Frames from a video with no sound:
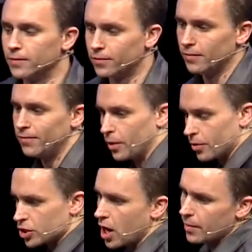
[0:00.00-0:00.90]
them from
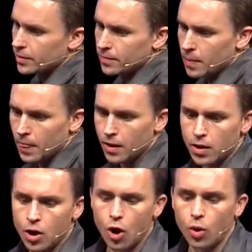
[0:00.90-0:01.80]
Photoshop,
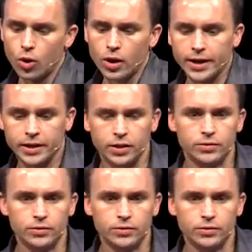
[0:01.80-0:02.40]
or I can